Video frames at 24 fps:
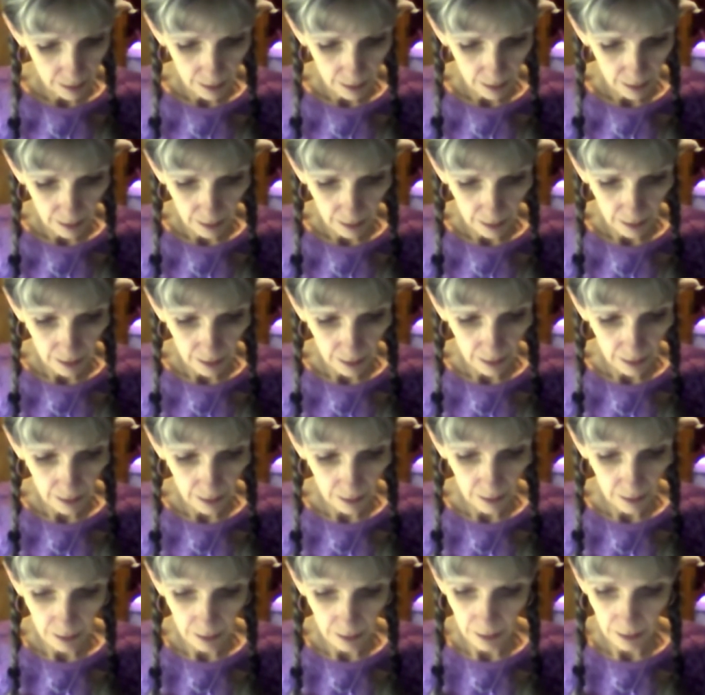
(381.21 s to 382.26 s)

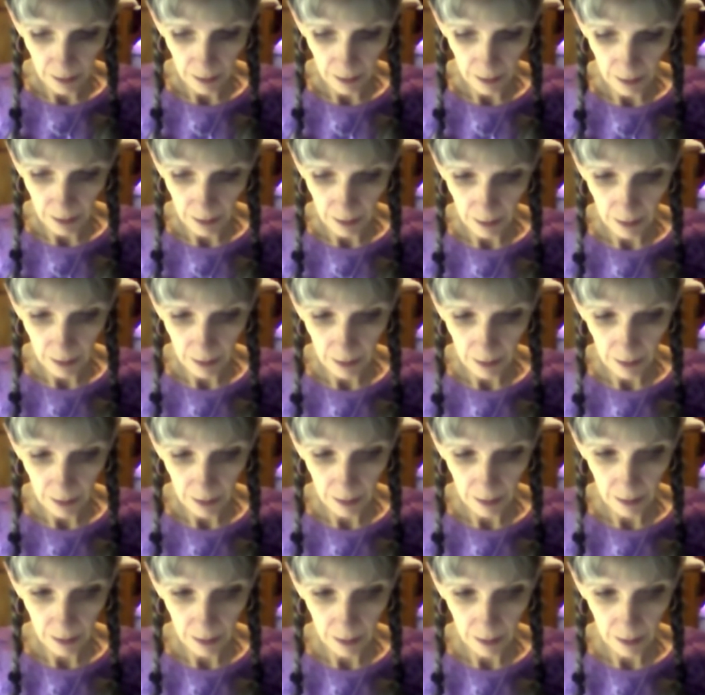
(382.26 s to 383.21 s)
[no speech]